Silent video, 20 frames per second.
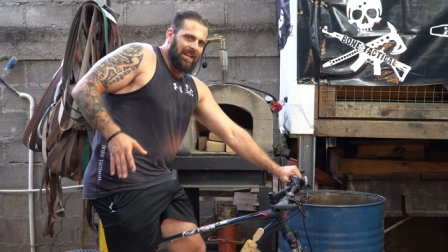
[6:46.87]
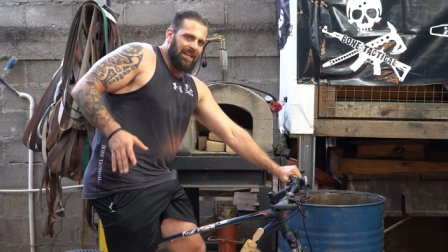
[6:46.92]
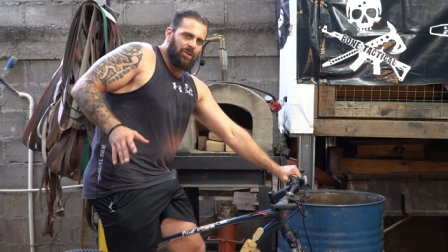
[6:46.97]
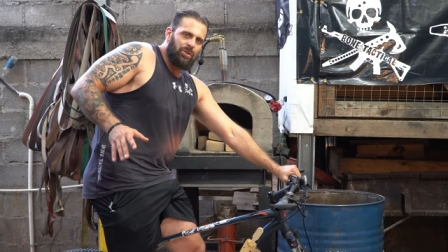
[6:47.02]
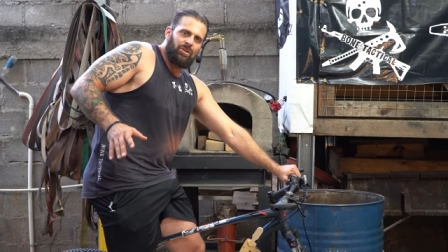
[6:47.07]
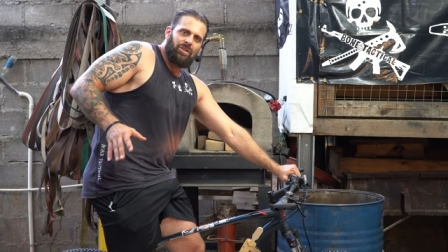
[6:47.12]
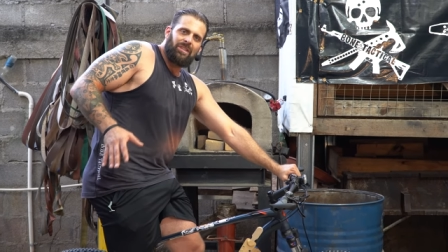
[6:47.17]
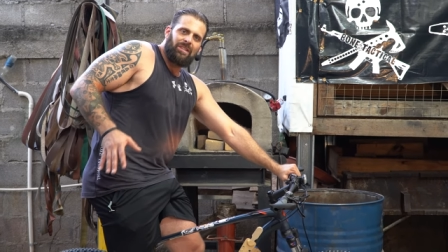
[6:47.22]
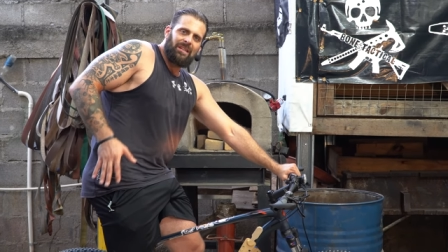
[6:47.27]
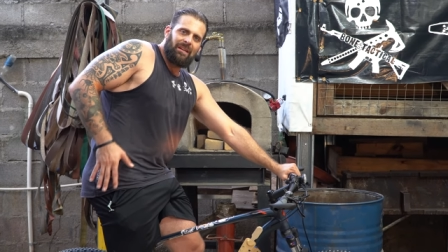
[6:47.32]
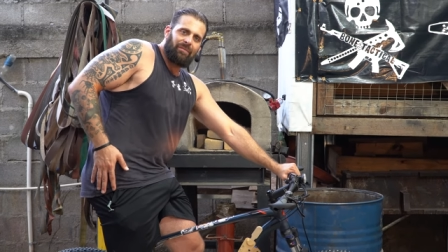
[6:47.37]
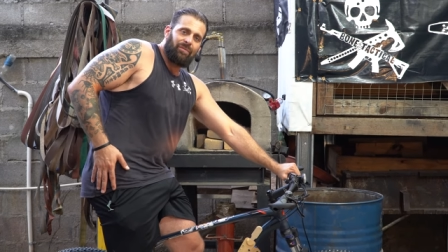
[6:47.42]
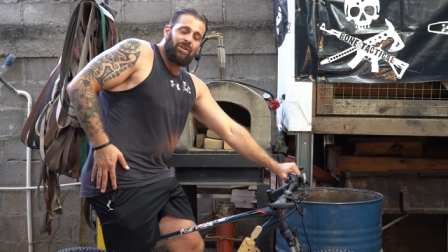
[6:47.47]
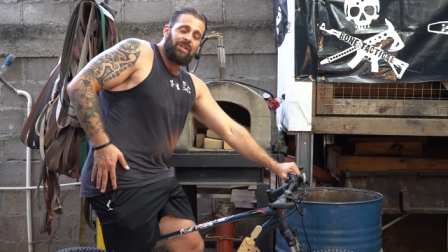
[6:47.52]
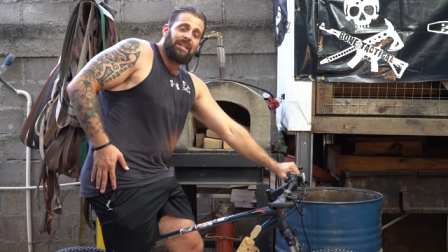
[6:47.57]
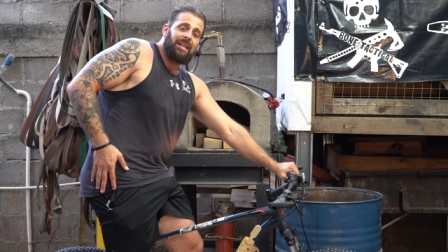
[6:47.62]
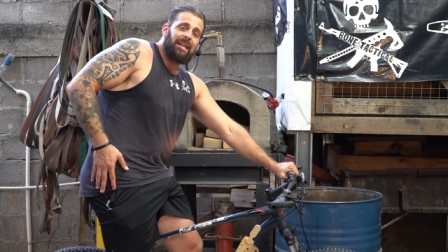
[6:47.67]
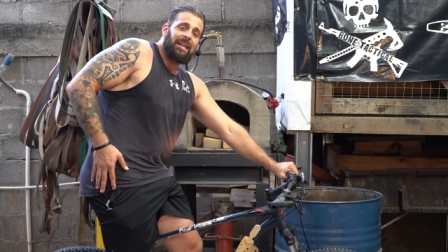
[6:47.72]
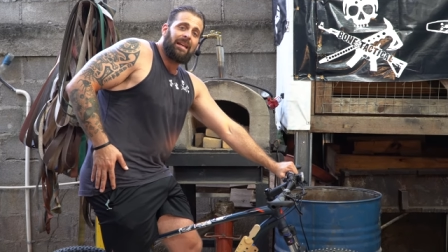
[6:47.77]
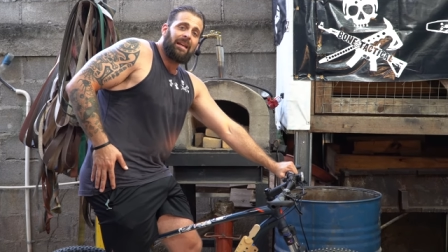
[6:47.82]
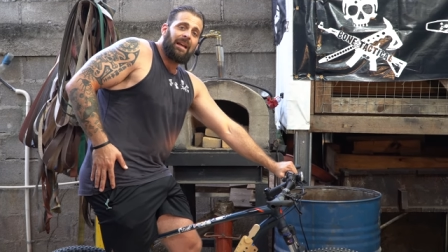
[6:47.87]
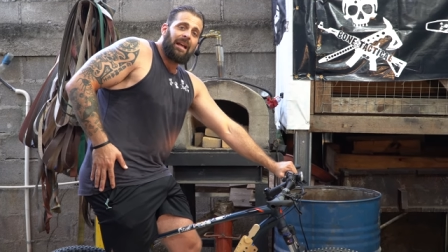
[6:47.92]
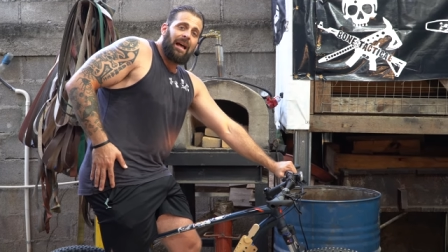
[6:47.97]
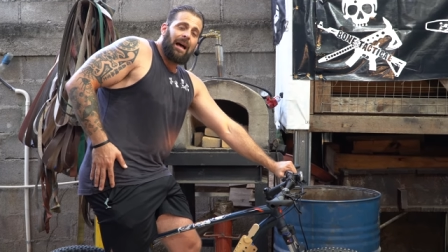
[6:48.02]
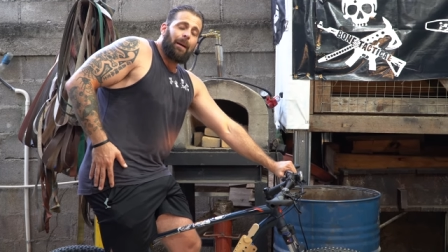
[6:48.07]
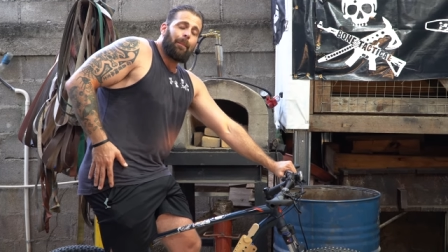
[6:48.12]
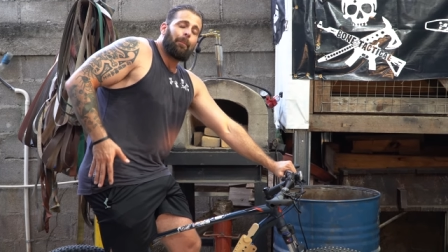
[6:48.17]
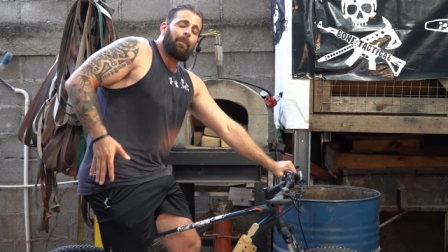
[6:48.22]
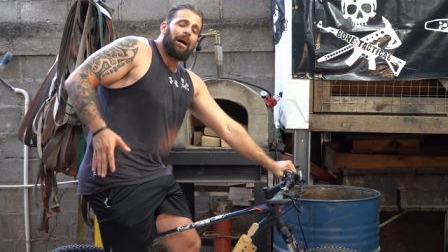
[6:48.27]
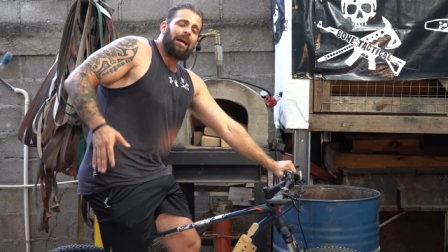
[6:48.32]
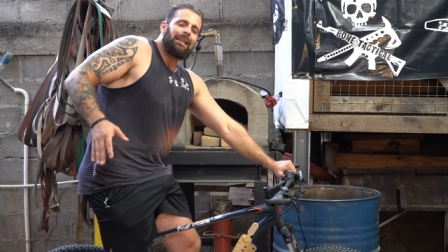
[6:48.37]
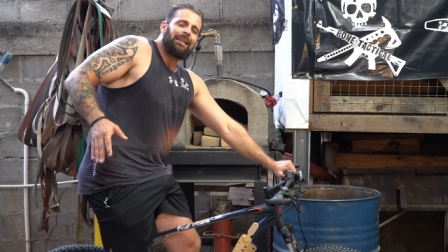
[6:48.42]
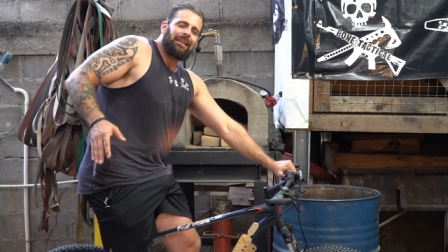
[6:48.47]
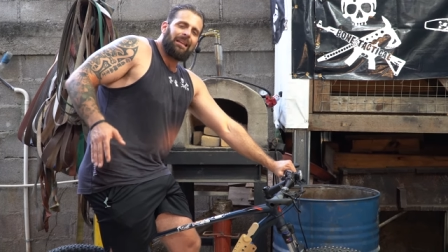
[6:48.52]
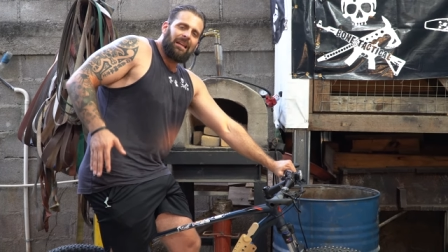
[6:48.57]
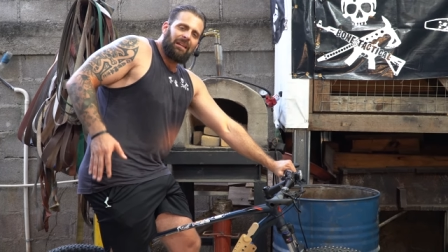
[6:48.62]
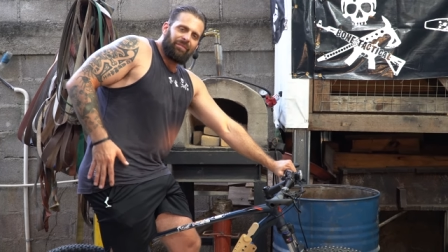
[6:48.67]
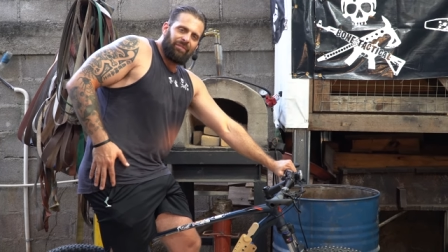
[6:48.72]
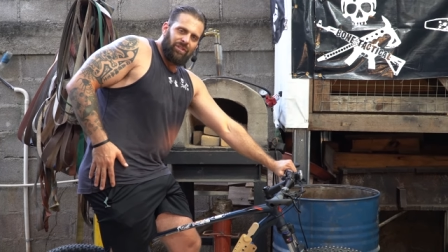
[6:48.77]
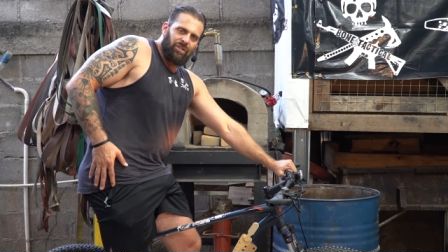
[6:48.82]
I use this every day my
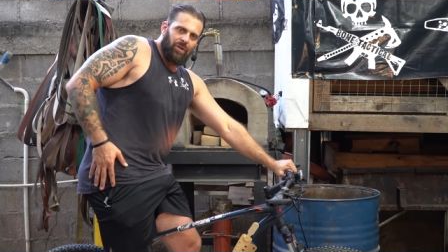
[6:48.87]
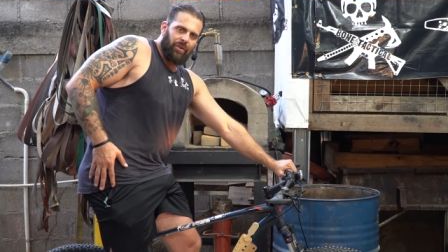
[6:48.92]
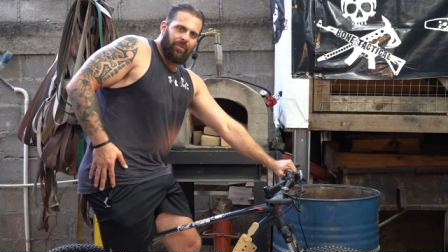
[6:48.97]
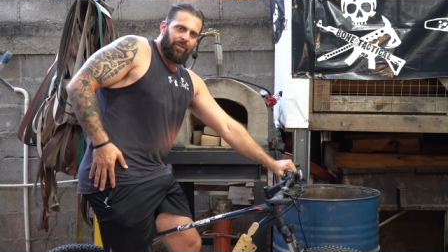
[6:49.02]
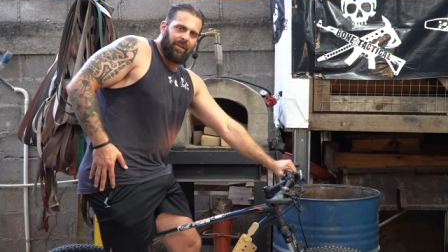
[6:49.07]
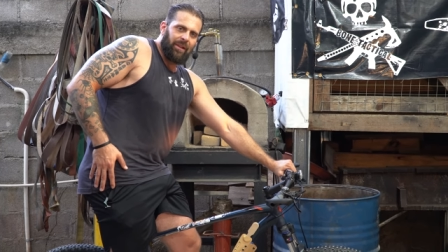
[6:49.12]
life is on